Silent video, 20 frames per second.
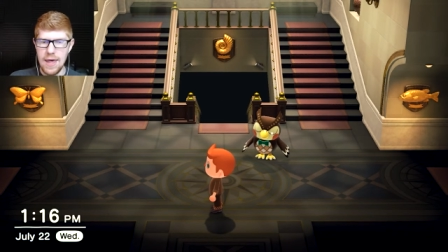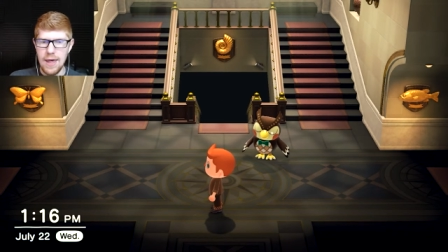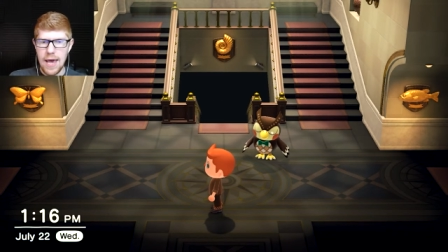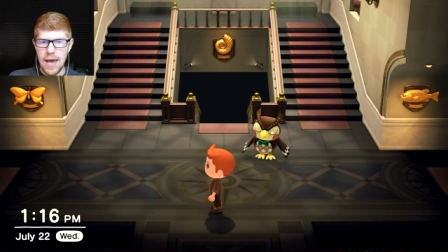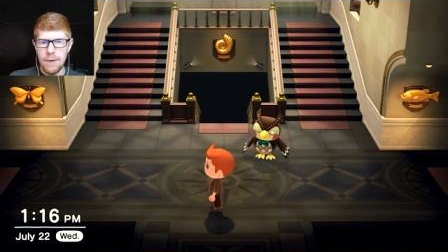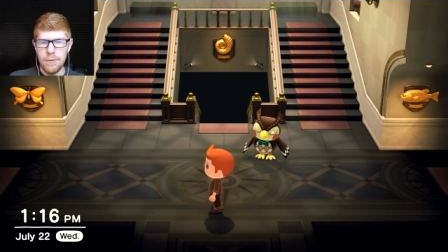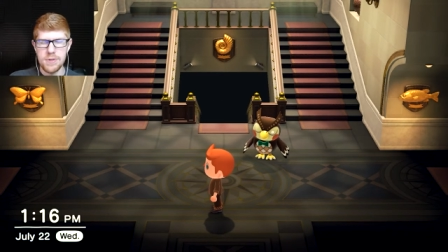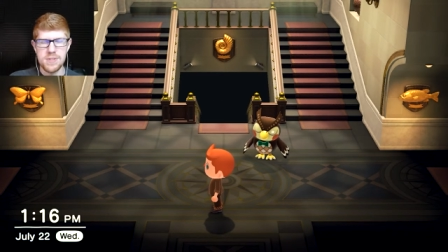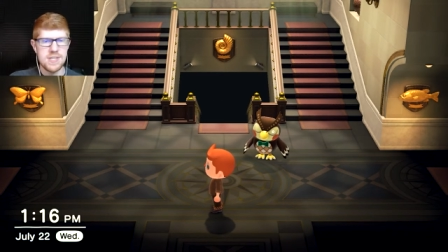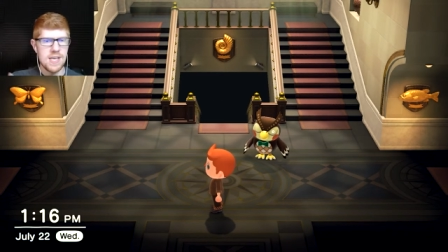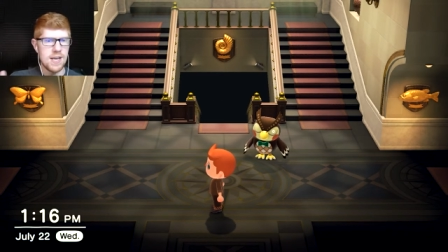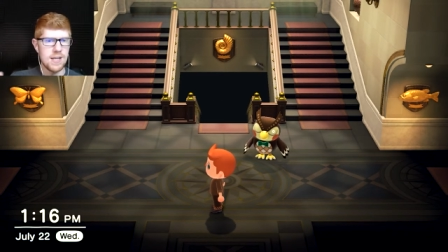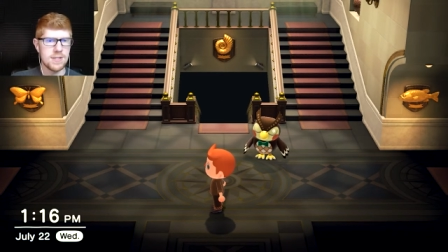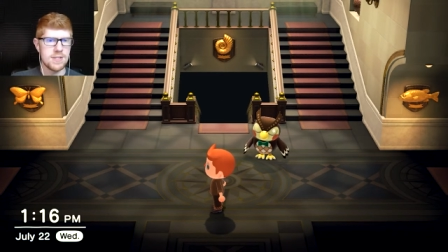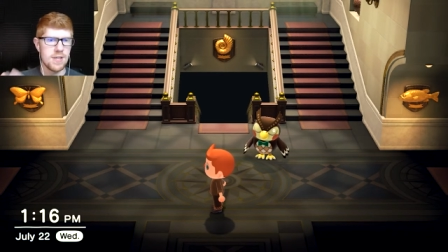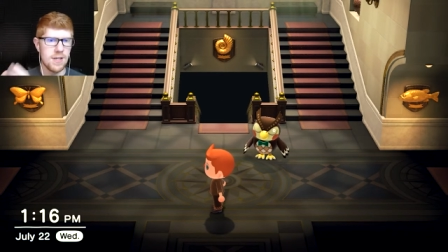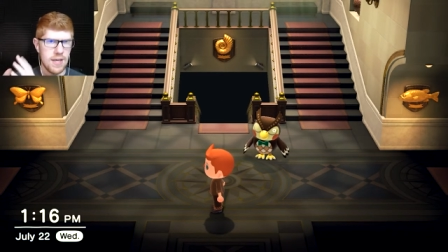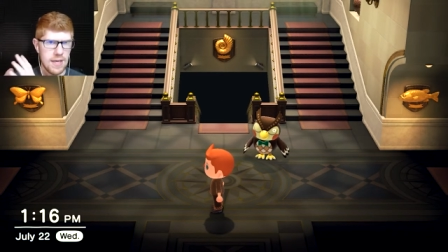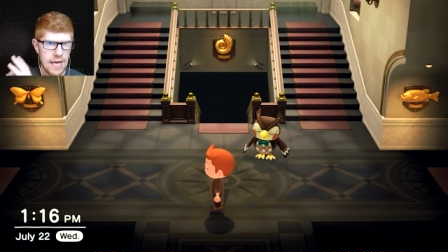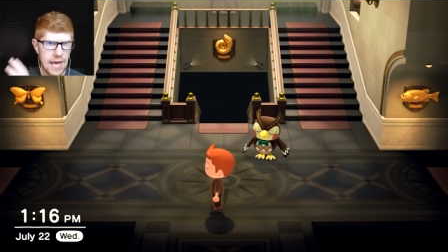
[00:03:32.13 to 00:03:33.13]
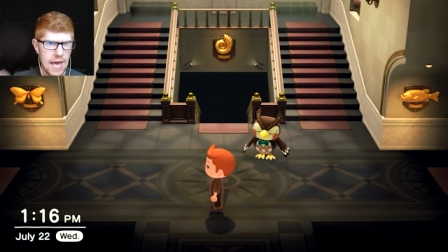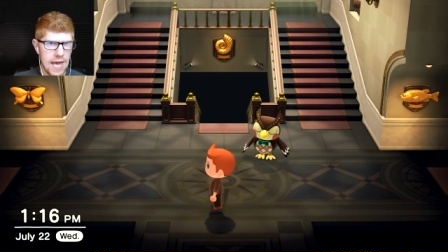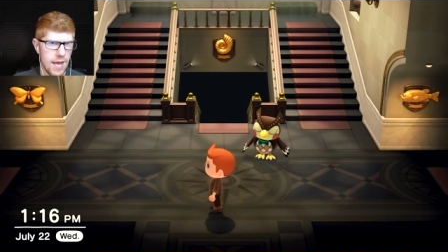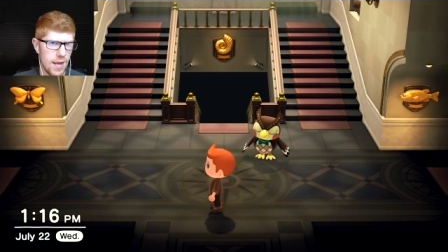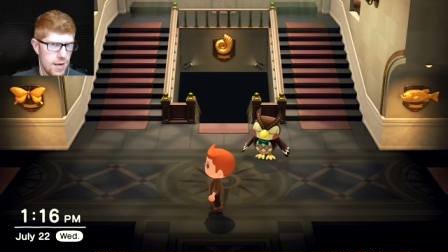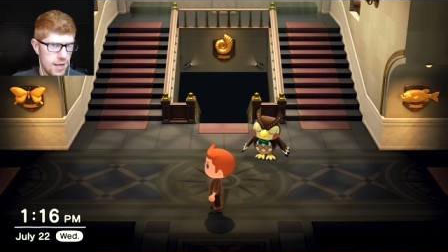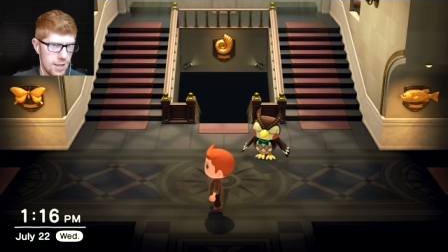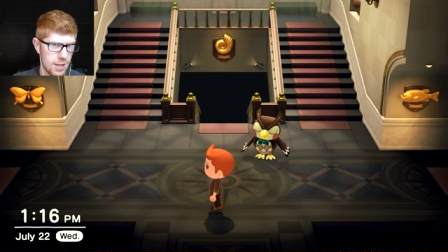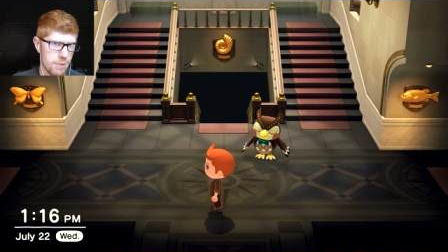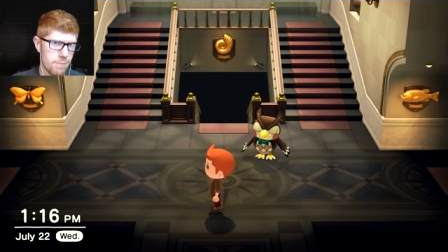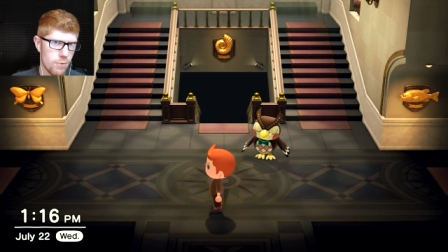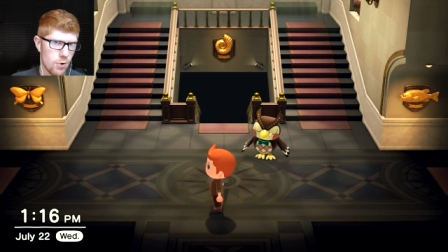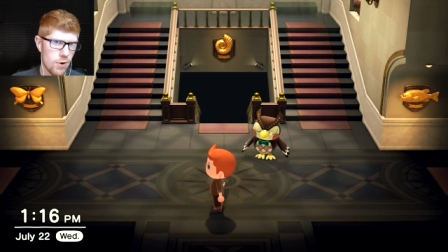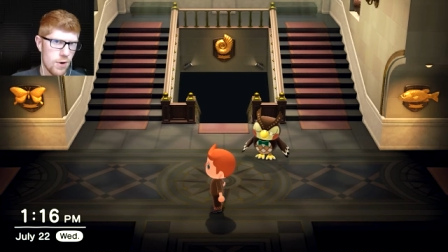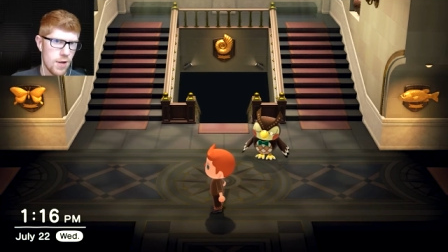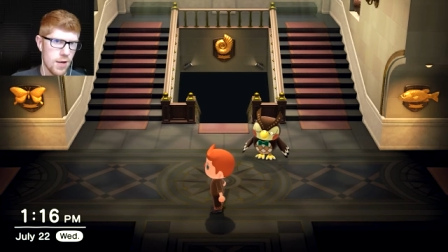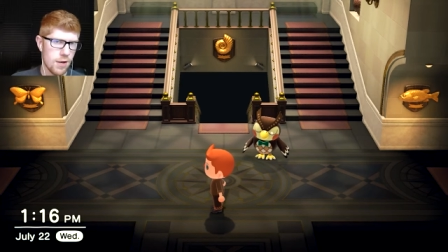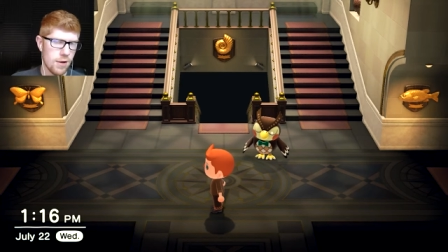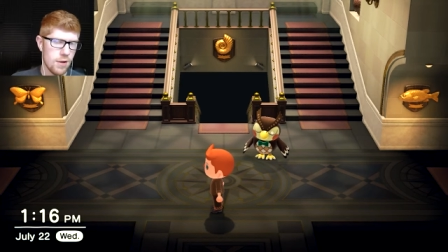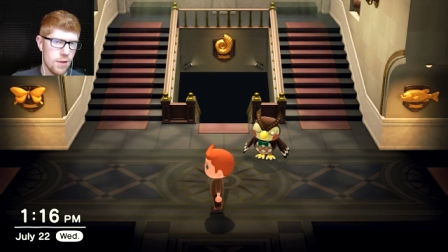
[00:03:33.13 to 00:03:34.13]
I will set it to like eight in the
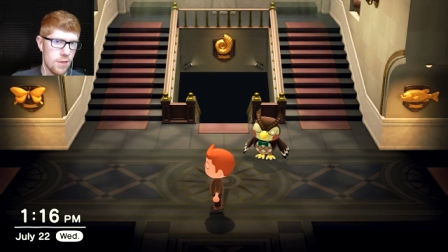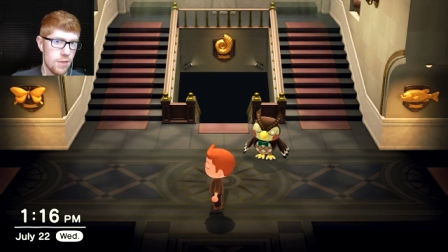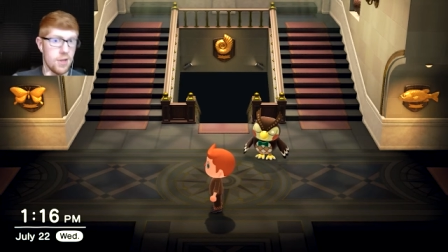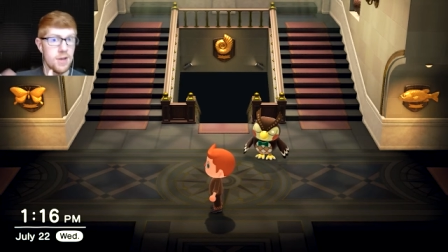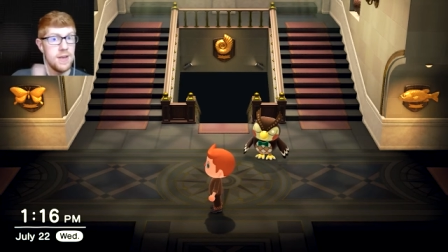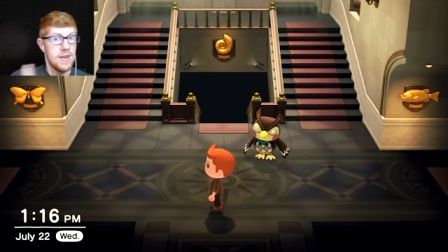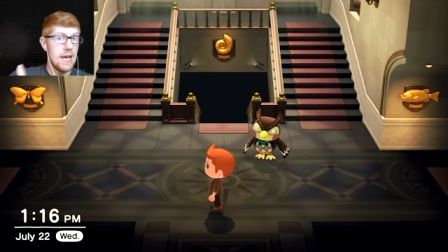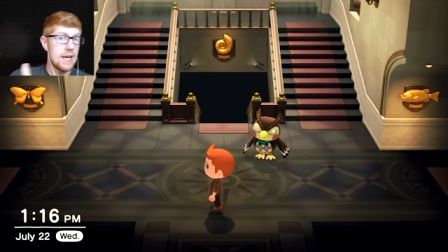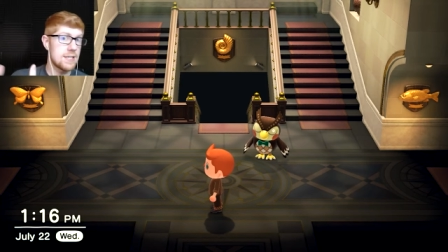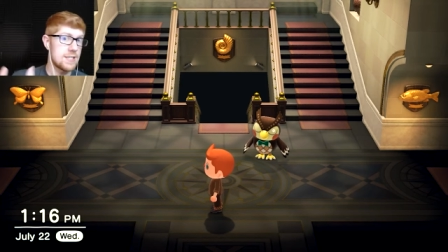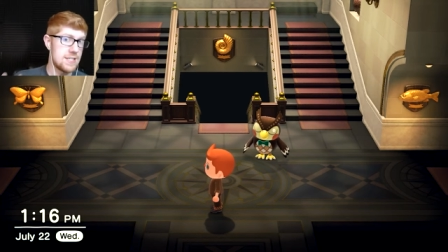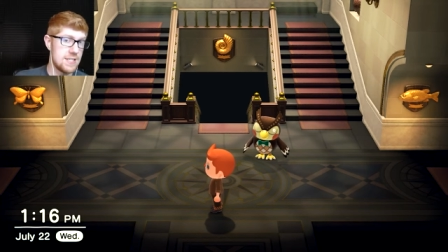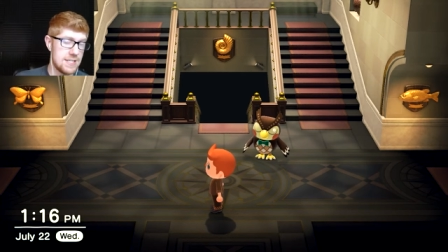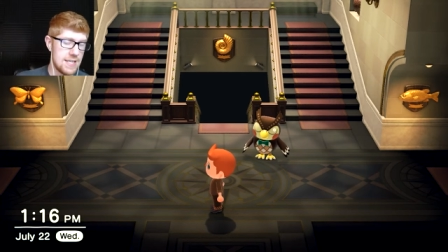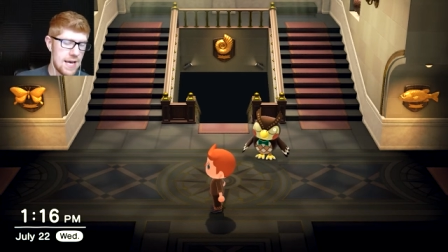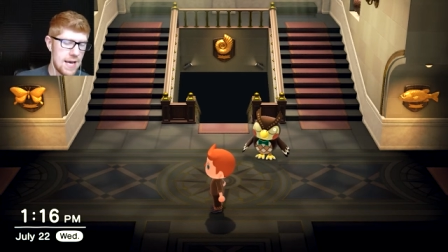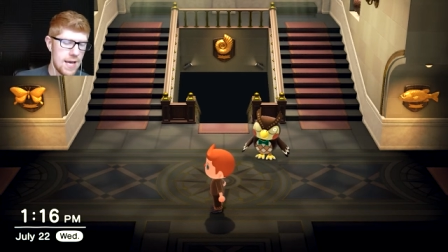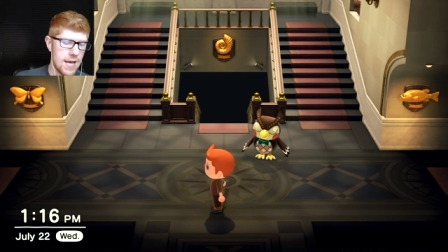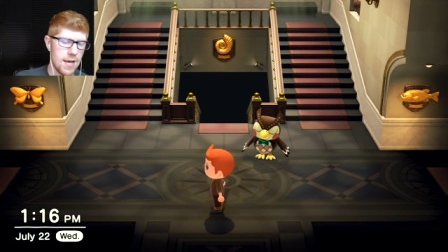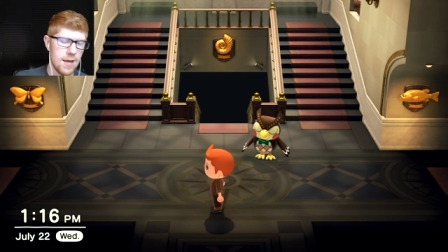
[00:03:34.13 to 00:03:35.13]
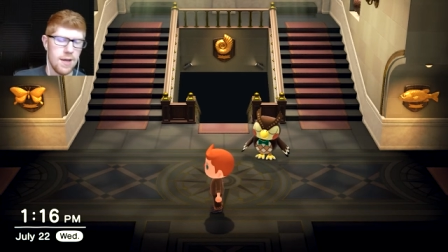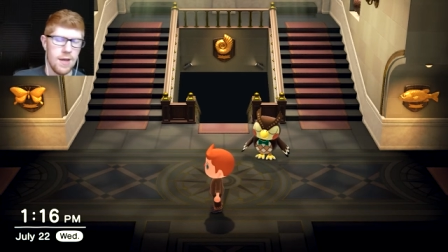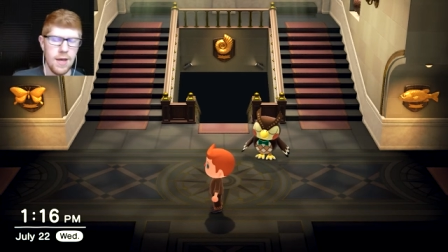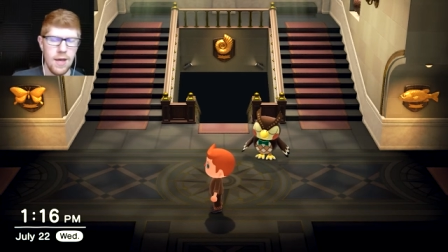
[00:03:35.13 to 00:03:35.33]
morning the next day.